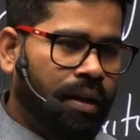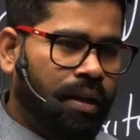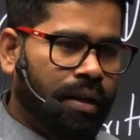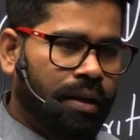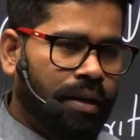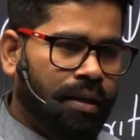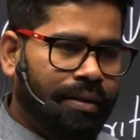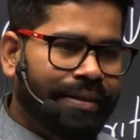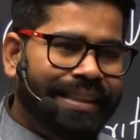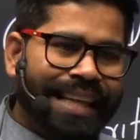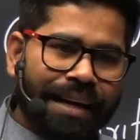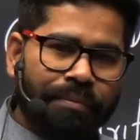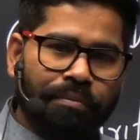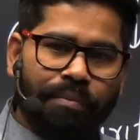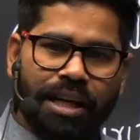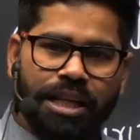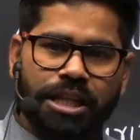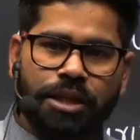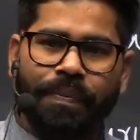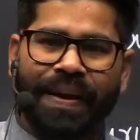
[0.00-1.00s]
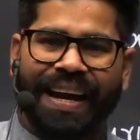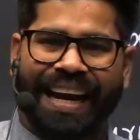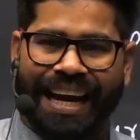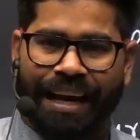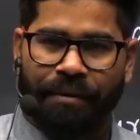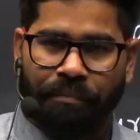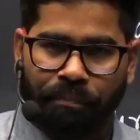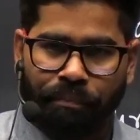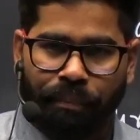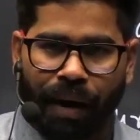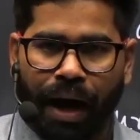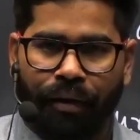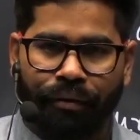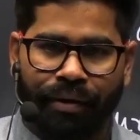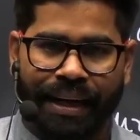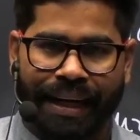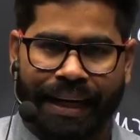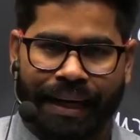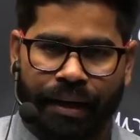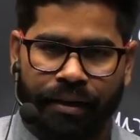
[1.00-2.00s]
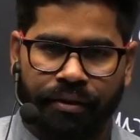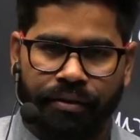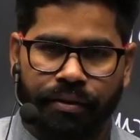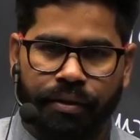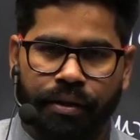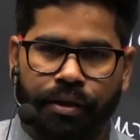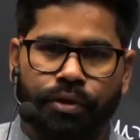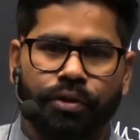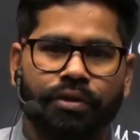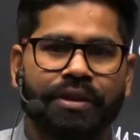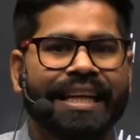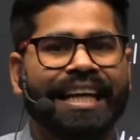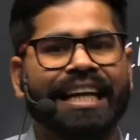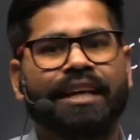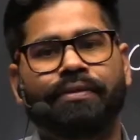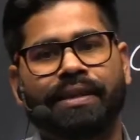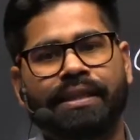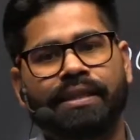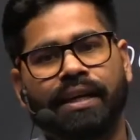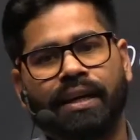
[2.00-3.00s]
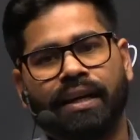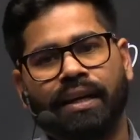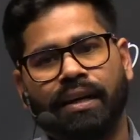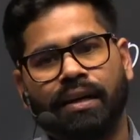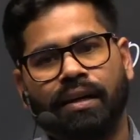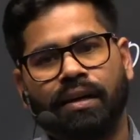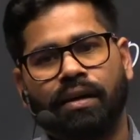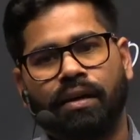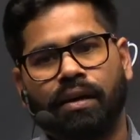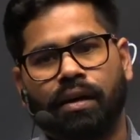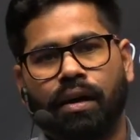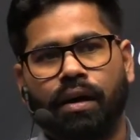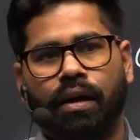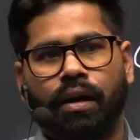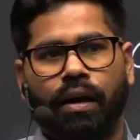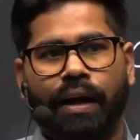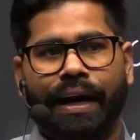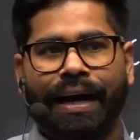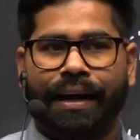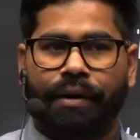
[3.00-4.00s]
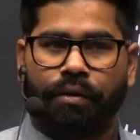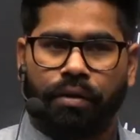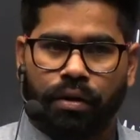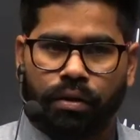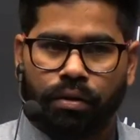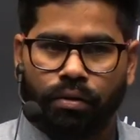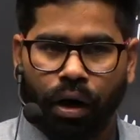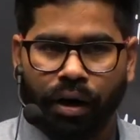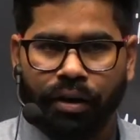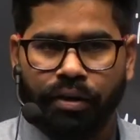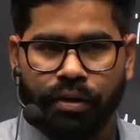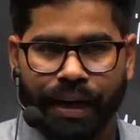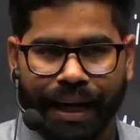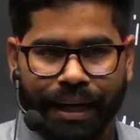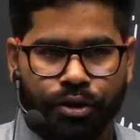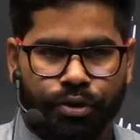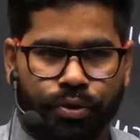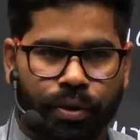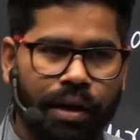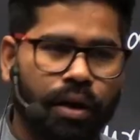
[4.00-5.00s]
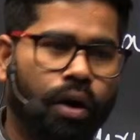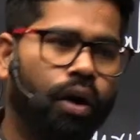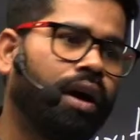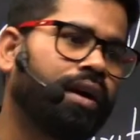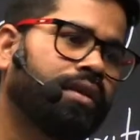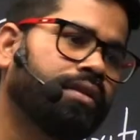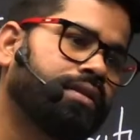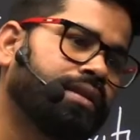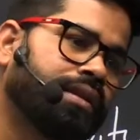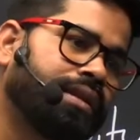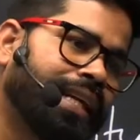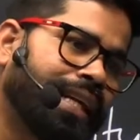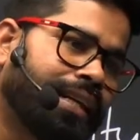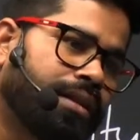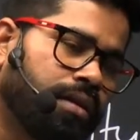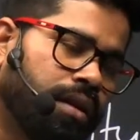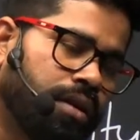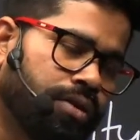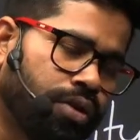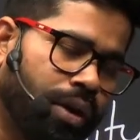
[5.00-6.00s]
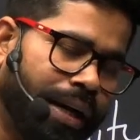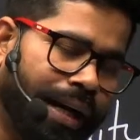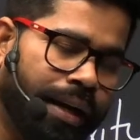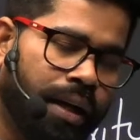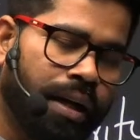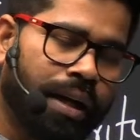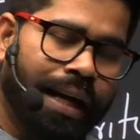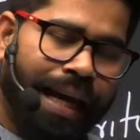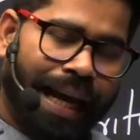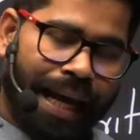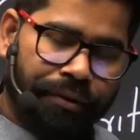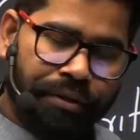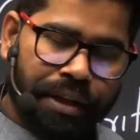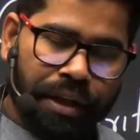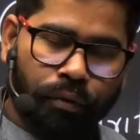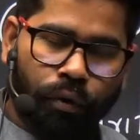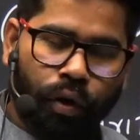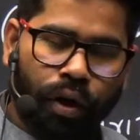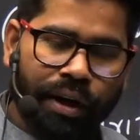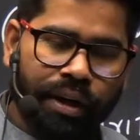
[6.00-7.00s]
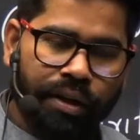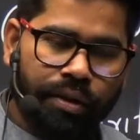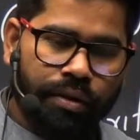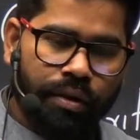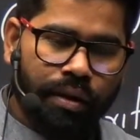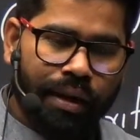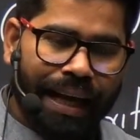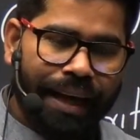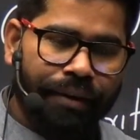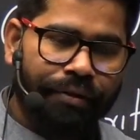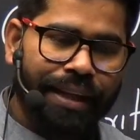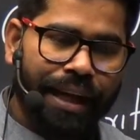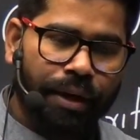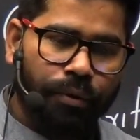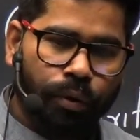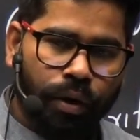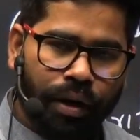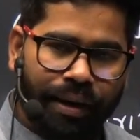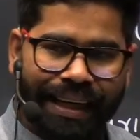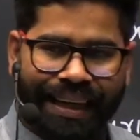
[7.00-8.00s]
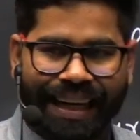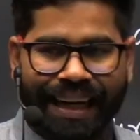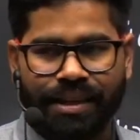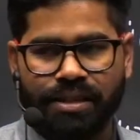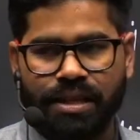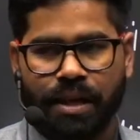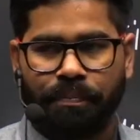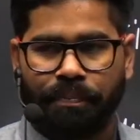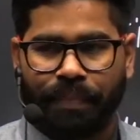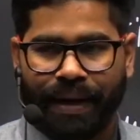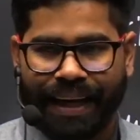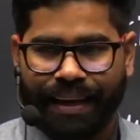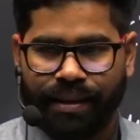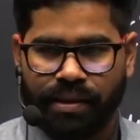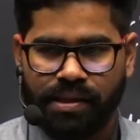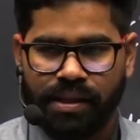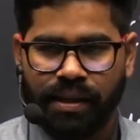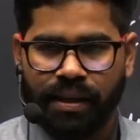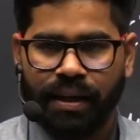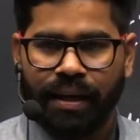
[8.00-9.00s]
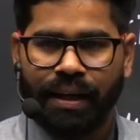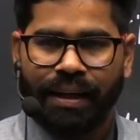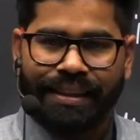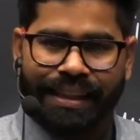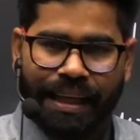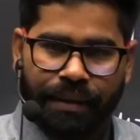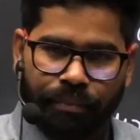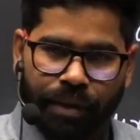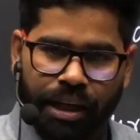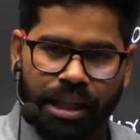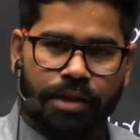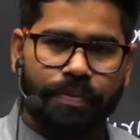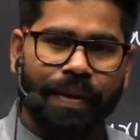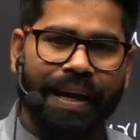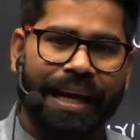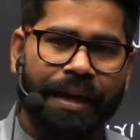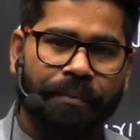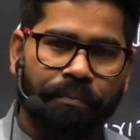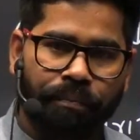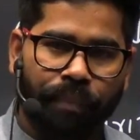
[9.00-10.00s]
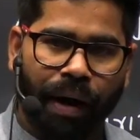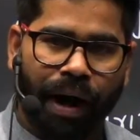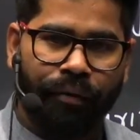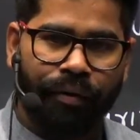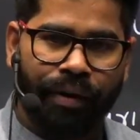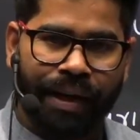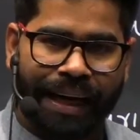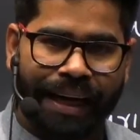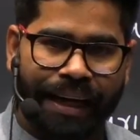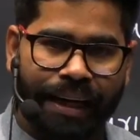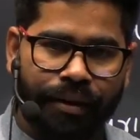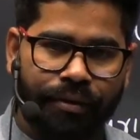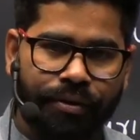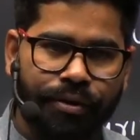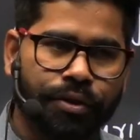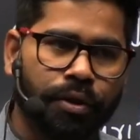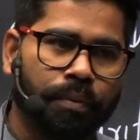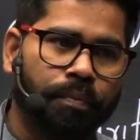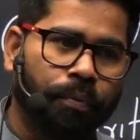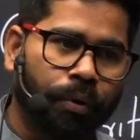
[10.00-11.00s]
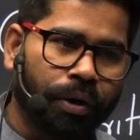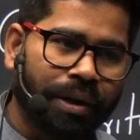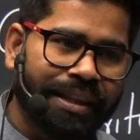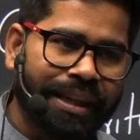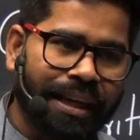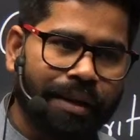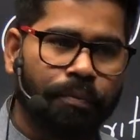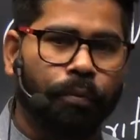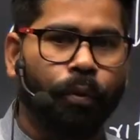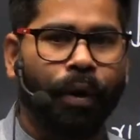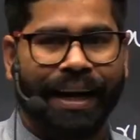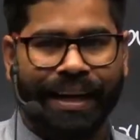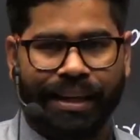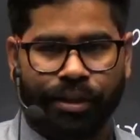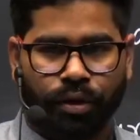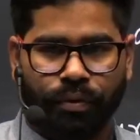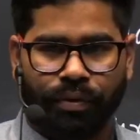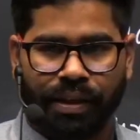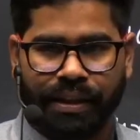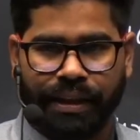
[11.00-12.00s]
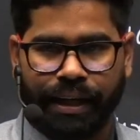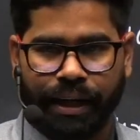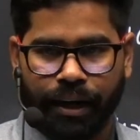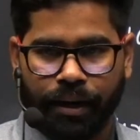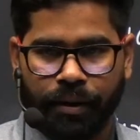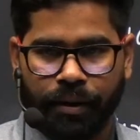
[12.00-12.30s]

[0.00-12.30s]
they must be empowered enough to deal with the contractual or sorry, if they're working at some place, they must be empowered enough to put their point over there.